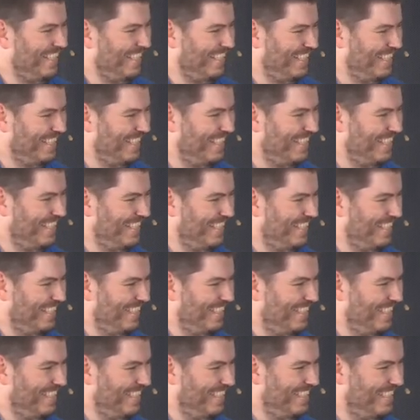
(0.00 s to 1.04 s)

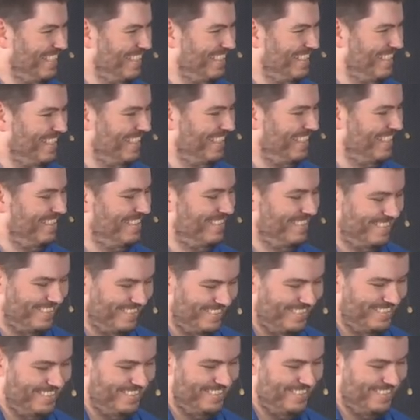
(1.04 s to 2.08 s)

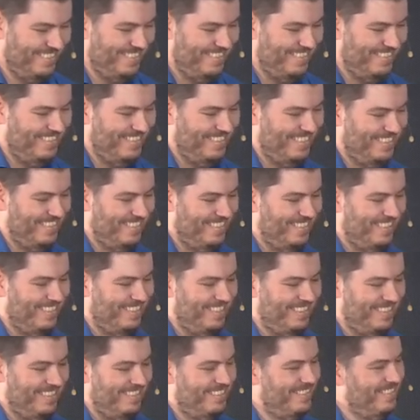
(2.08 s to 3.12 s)

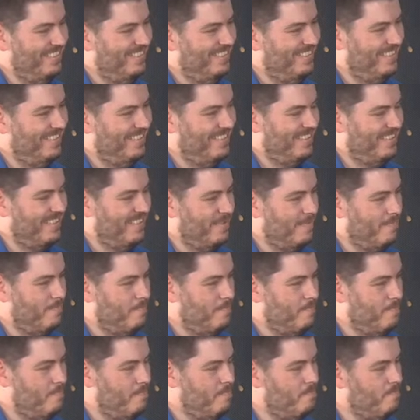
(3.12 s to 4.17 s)

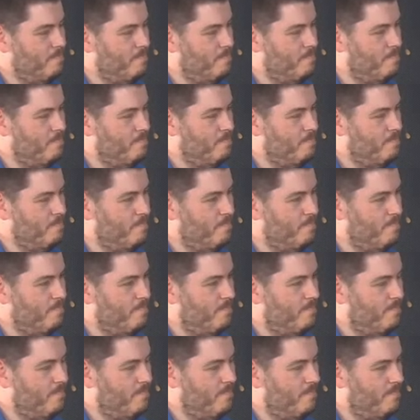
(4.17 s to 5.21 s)
This person isn't speaking.